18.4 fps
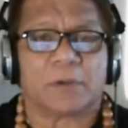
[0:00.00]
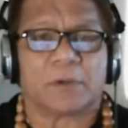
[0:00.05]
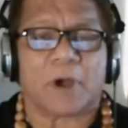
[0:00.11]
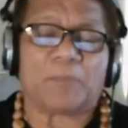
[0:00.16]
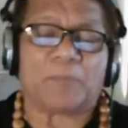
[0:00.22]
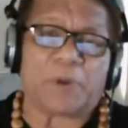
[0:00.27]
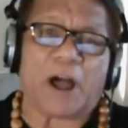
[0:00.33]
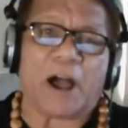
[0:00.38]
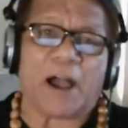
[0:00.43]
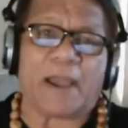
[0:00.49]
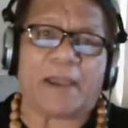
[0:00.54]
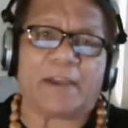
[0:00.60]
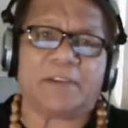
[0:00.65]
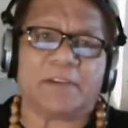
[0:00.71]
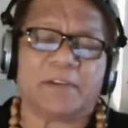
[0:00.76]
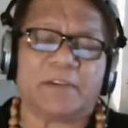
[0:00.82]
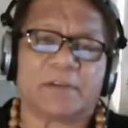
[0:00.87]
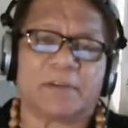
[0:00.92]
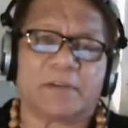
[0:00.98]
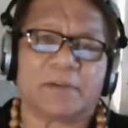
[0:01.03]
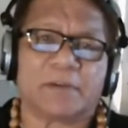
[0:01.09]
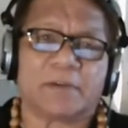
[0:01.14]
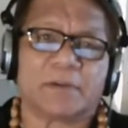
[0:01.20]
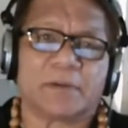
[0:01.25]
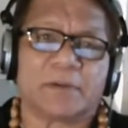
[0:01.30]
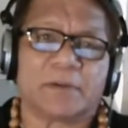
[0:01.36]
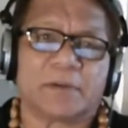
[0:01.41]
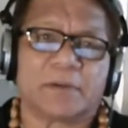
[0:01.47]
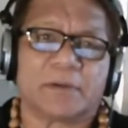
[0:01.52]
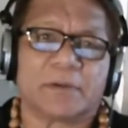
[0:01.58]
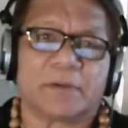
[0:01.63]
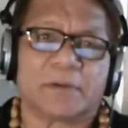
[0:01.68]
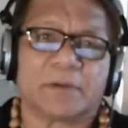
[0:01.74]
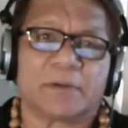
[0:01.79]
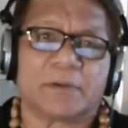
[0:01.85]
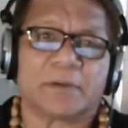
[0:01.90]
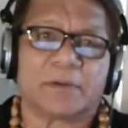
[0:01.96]
Applied,
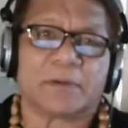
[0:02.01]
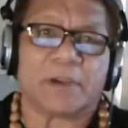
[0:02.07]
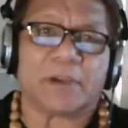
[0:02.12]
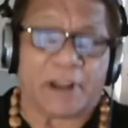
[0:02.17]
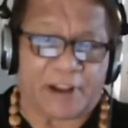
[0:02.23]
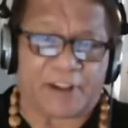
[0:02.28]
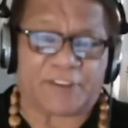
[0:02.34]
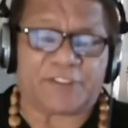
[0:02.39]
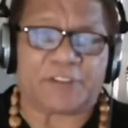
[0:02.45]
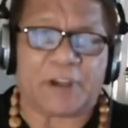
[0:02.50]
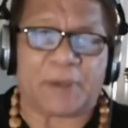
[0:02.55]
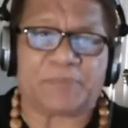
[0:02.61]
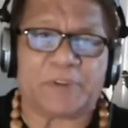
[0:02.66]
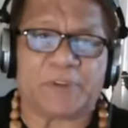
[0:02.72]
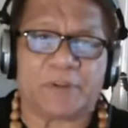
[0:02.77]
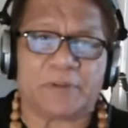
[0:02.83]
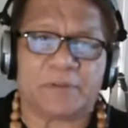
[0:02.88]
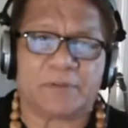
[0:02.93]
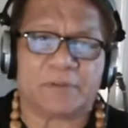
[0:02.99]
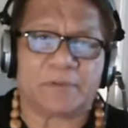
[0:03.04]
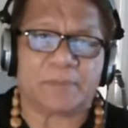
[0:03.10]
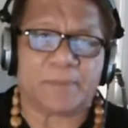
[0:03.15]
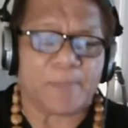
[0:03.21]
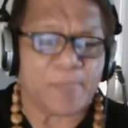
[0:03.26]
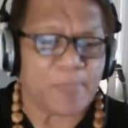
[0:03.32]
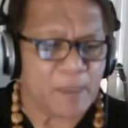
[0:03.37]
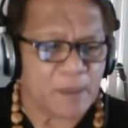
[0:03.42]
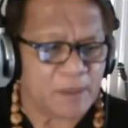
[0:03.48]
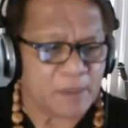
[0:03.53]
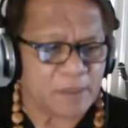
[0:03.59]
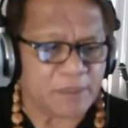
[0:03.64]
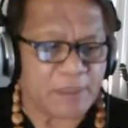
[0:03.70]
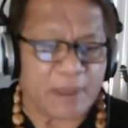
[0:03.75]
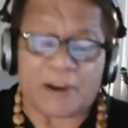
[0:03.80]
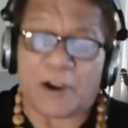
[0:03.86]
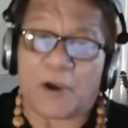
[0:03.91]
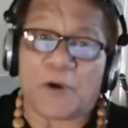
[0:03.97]
got accepted.
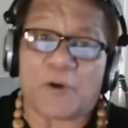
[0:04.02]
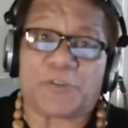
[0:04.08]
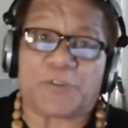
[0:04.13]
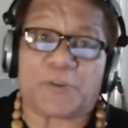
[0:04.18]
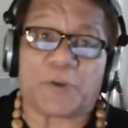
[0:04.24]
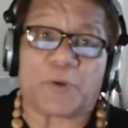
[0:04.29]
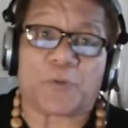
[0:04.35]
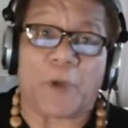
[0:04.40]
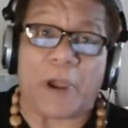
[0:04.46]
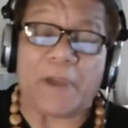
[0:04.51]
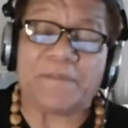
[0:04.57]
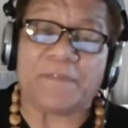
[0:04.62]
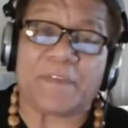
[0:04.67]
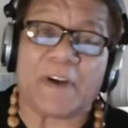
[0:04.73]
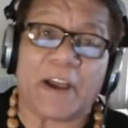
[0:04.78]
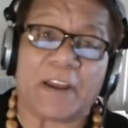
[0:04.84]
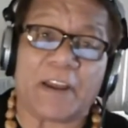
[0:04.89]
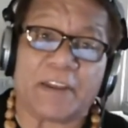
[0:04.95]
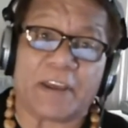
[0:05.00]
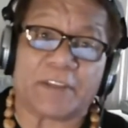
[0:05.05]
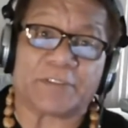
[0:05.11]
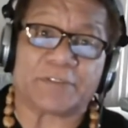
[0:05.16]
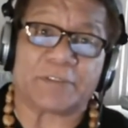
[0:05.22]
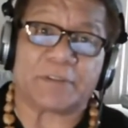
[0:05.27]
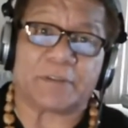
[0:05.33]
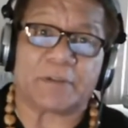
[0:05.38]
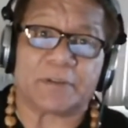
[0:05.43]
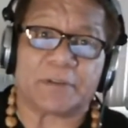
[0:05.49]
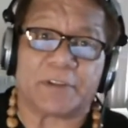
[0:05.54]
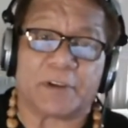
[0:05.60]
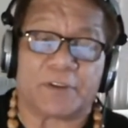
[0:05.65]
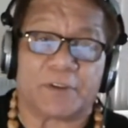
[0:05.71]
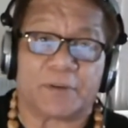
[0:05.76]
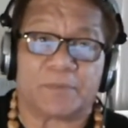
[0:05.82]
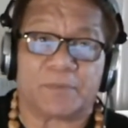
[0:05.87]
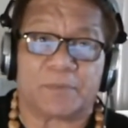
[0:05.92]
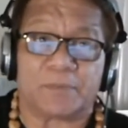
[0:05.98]
Then I heard through the grapevine that
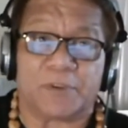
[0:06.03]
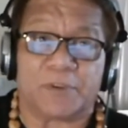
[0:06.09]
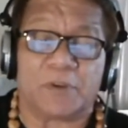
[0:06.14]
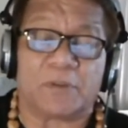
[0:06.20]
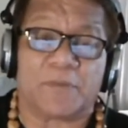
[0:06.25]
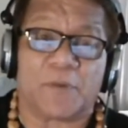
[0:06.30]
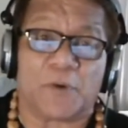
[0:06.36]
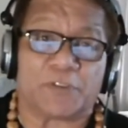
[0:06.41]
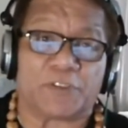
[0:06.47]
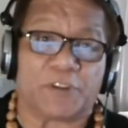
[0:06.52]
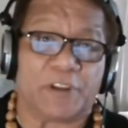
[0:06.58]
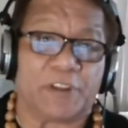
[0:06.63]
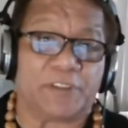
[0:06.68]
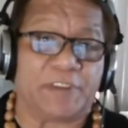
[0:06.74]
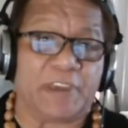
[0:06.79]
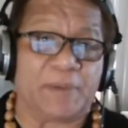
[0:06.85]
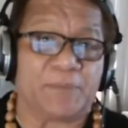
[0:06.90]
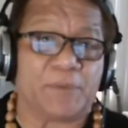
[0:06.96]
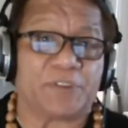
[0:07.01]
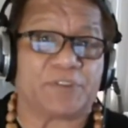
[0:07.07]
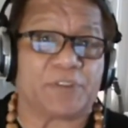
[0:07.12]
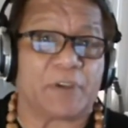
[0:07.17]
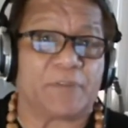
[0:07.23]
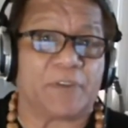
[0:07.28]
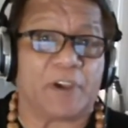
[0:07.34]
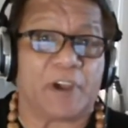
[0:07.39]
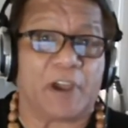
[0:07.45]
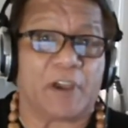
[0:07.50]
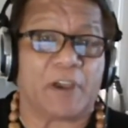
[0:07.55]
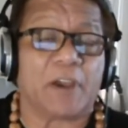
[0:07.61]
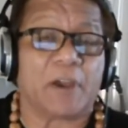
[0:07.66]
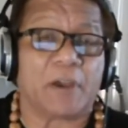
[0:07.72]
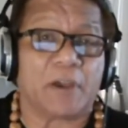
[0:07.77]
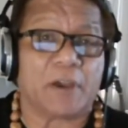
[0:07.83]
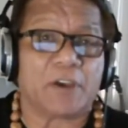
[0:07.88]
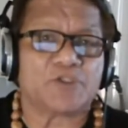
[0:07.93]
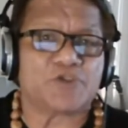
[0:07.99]
the university team was having a
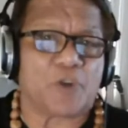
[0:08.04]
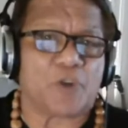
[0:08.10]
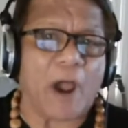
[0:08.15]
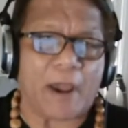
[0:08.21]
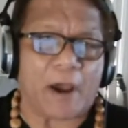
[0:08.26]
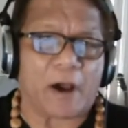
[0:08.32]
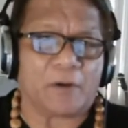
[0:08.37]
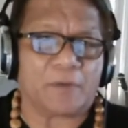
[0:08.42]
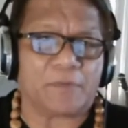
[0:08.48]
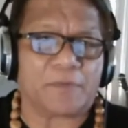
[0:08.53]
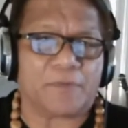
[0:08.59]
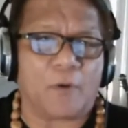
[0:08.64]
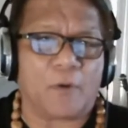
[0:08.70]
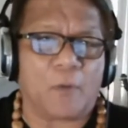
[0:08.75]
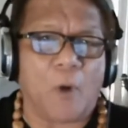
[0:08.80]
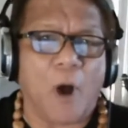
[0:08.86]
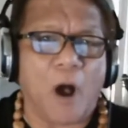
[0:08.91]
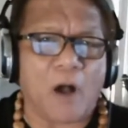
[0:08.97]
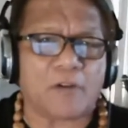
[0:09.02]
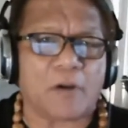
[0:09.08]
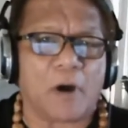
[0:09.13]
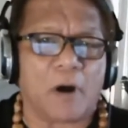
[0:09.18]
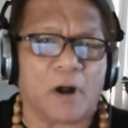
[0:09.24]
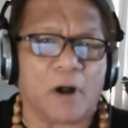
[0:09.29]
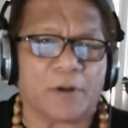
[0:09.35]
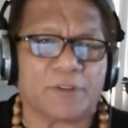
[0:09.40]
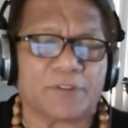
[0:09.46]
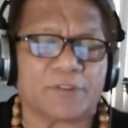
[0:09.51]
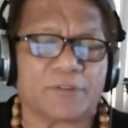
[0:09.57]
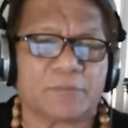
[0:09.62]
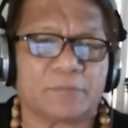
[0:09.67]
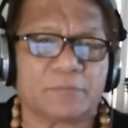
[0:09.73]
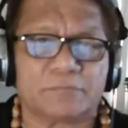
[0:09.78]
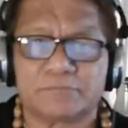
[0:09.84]
tryout for walk-ons.